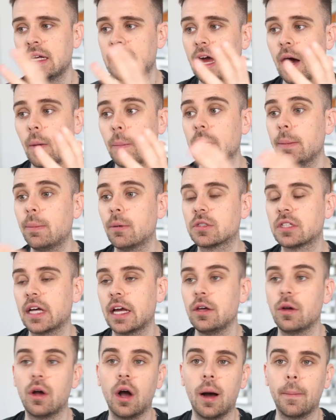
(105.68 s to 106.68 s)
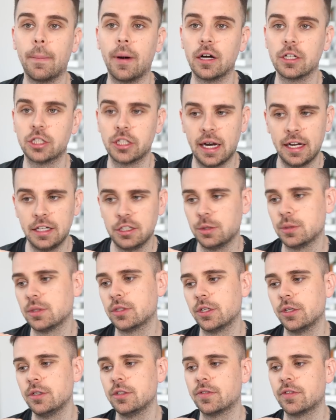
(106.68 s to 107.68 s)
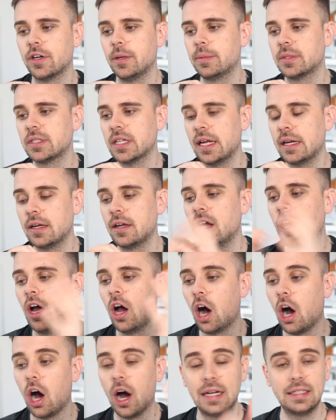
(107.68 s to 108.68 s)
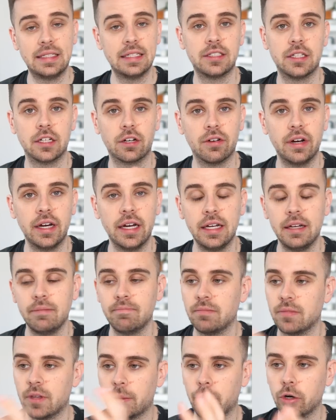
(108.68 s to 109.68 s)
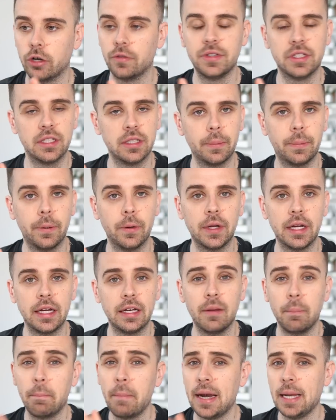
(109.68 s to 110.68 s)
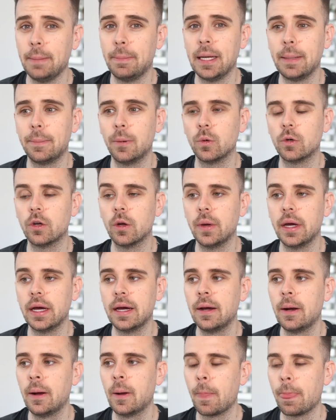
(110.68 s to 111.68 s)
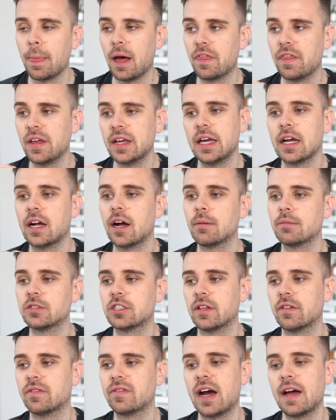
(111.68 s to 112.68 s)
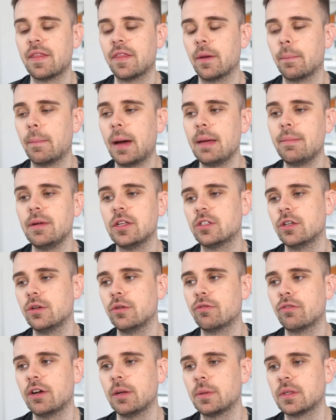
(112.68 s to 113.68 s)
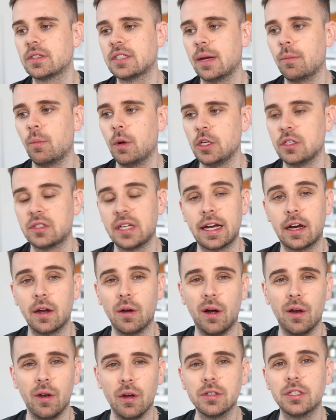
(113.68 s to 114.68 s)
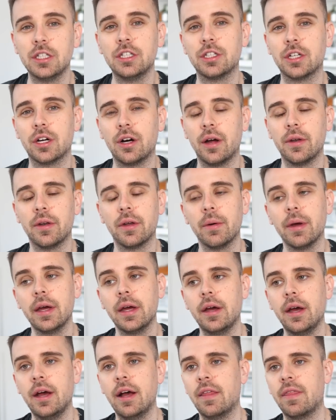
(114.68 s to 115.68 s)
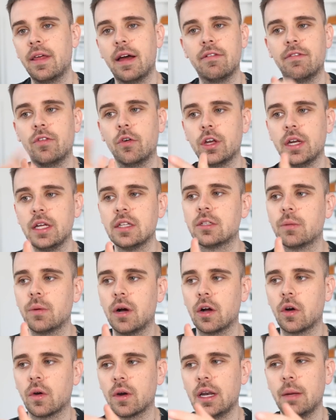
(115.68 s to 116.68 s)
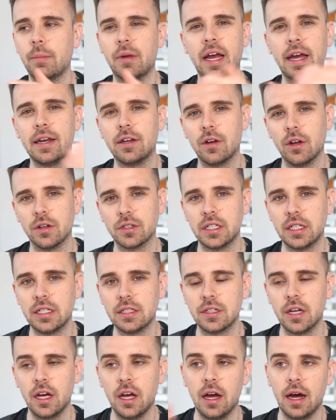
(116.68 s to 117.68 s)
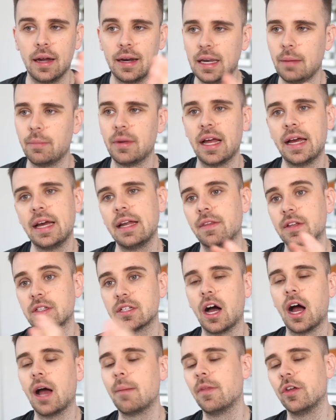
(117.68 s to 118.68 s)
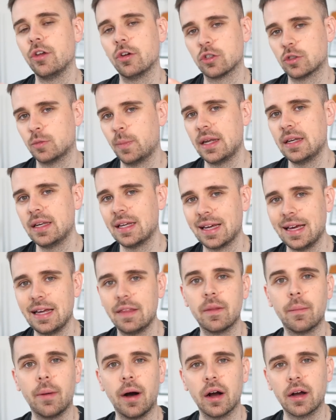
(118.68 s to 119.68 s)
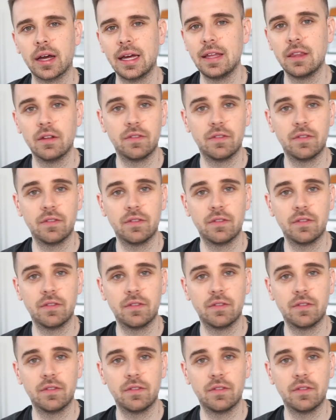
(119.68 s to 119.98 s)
Now, people say you can't pass challenges with 2 to 3%. I disagree. The proof is in the pudding. Many people do it. I think it comes to the fact that maybe 2-3% when you take a lot of losses, you can't do it. Therefore, you need to work on eliminating your losses and eliminating the time that you're spending in the market in the